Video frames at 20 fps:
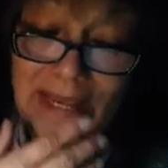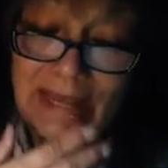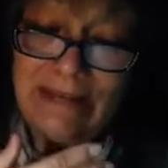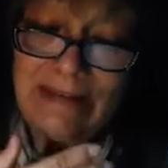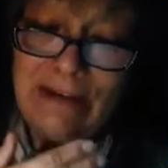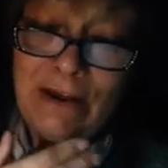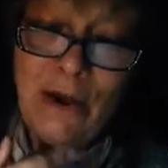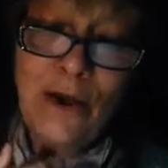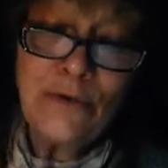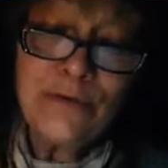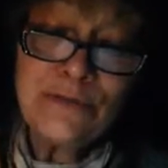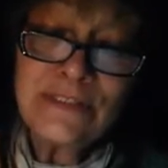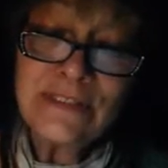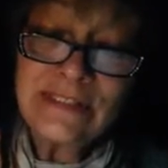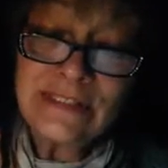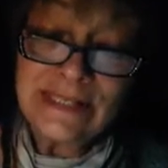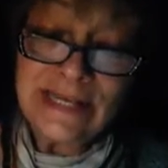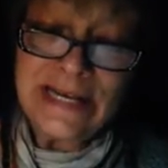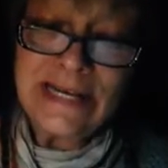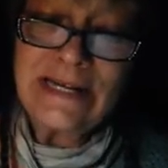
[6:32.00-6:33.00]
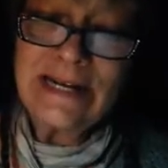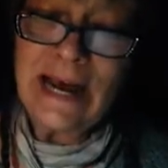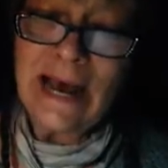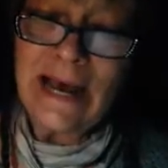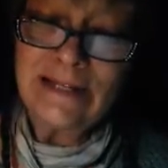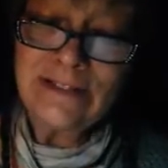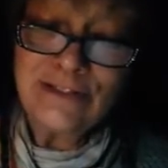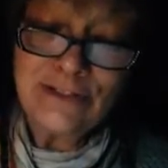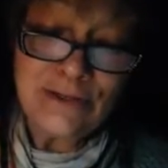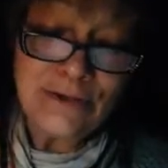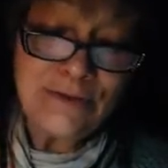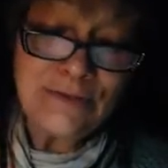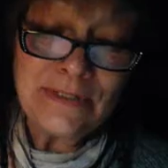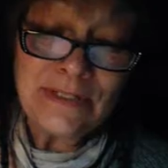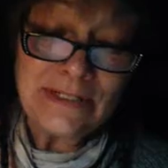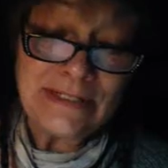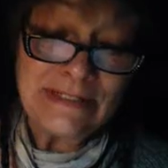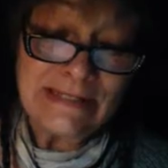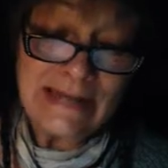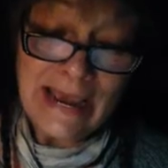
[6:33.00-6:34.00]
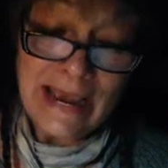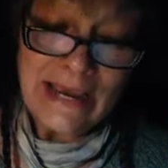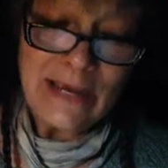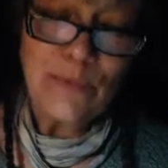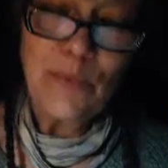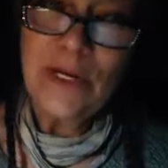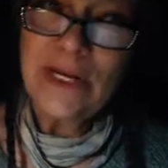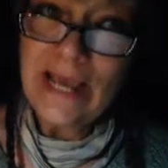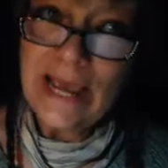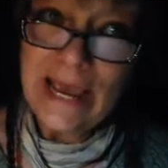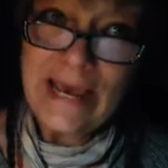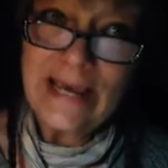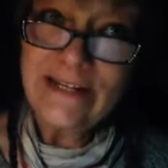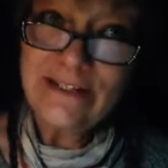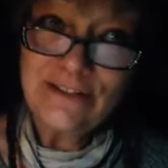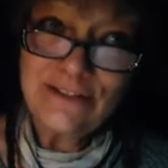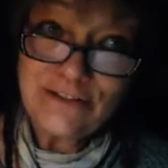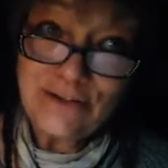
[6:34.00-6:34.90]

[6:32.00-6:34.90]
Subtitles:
And no sin I do today would add